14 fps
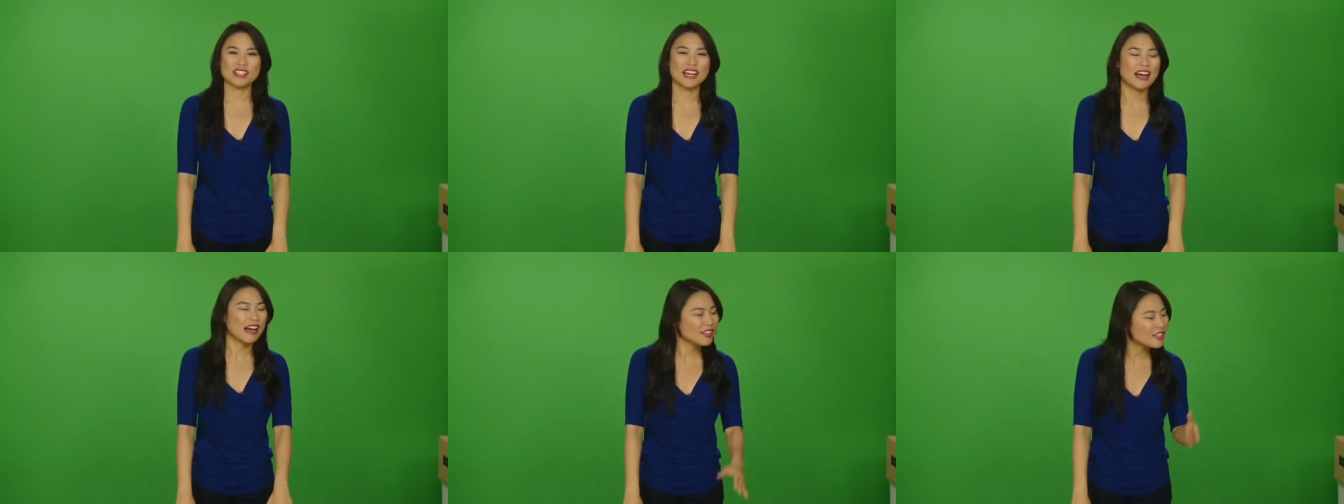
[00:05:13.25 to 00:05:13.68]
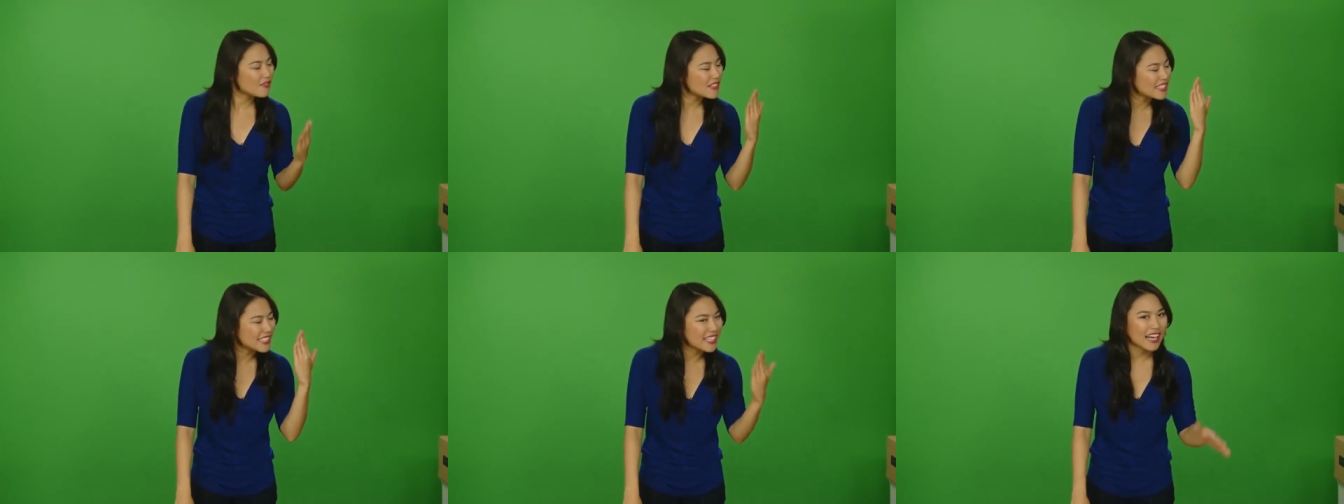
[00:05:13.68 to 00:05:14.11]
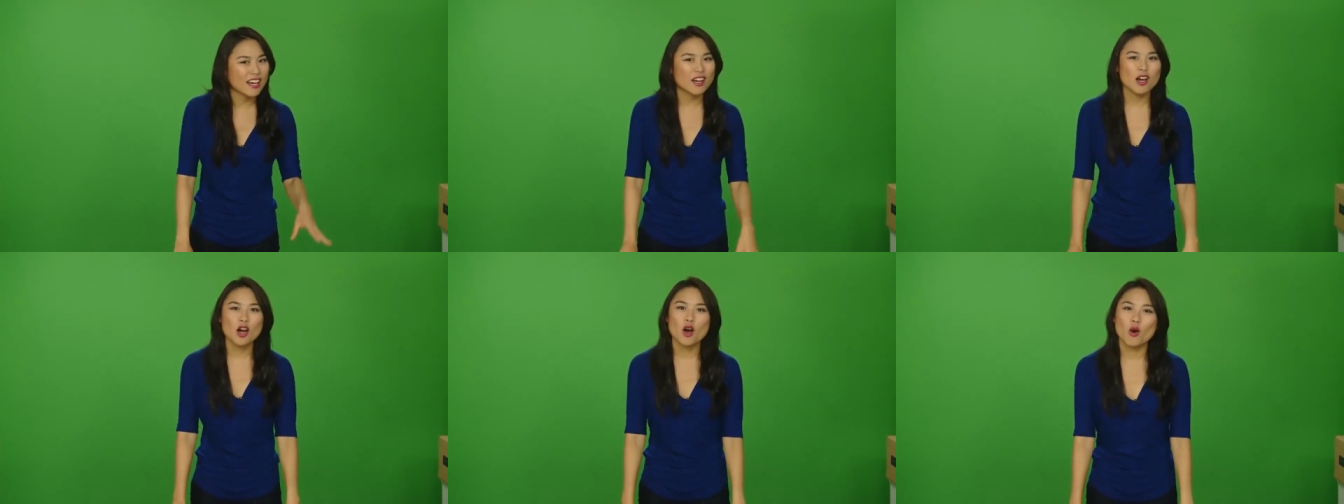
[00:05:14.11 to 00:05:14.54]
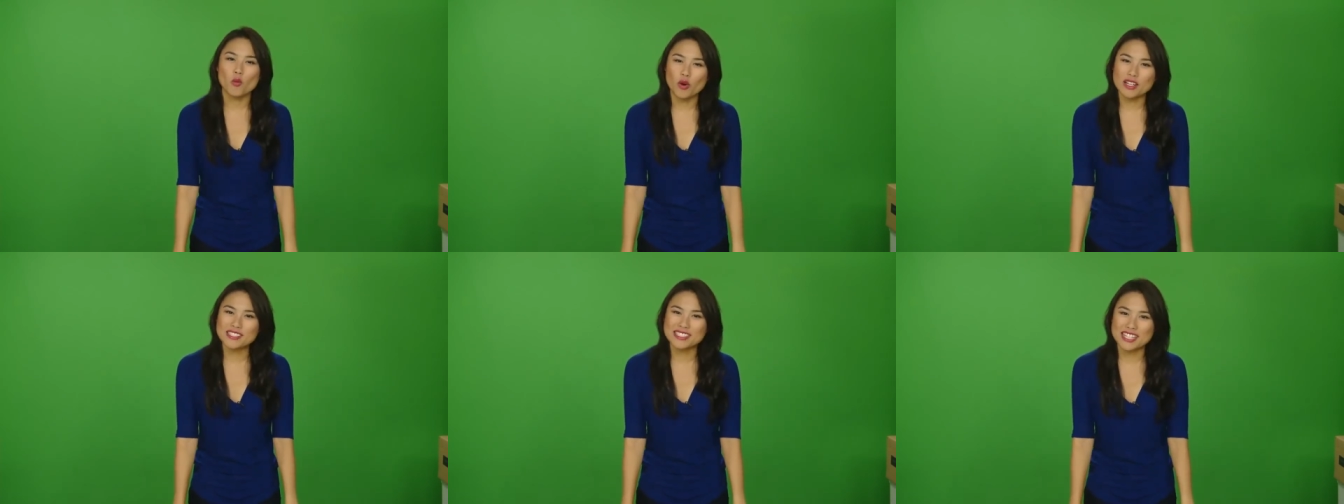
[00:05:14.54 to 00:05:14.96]
How do you even say that?
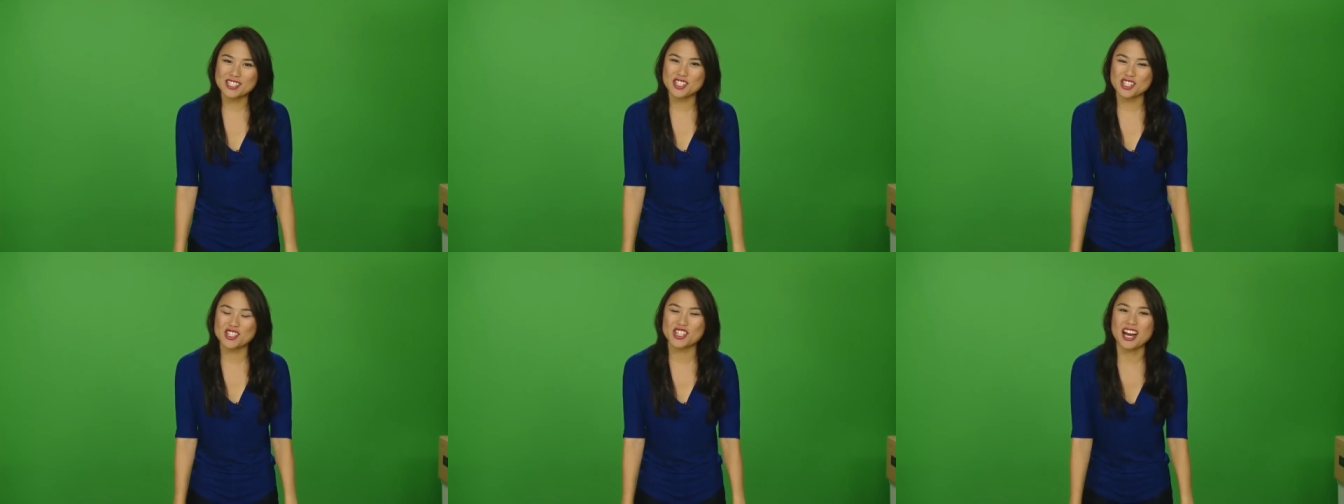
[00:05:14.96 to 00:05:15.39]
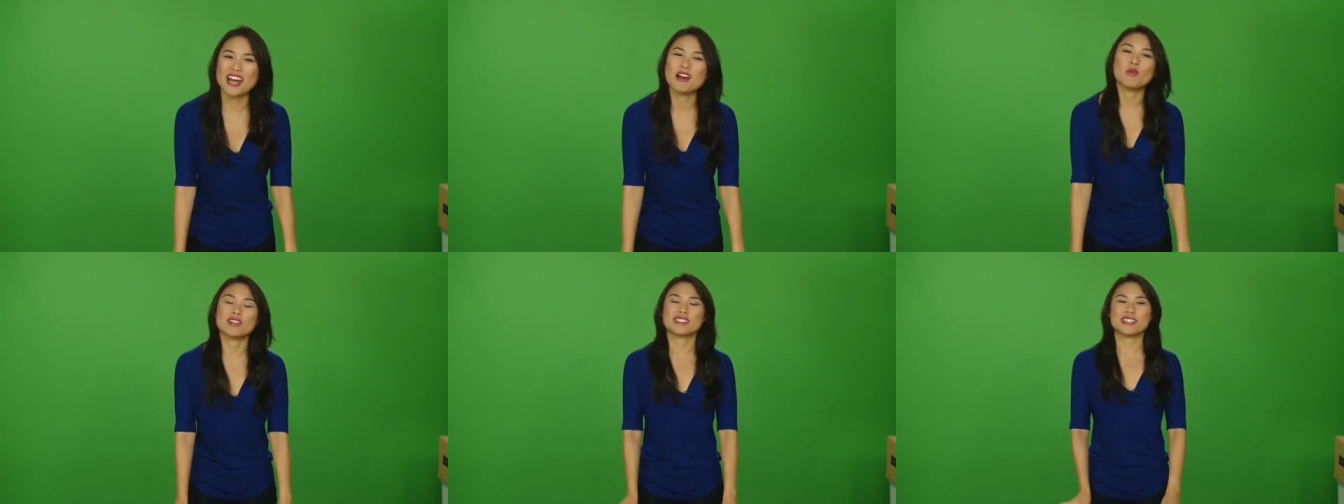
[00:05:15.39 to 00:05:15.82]
Worcestershire.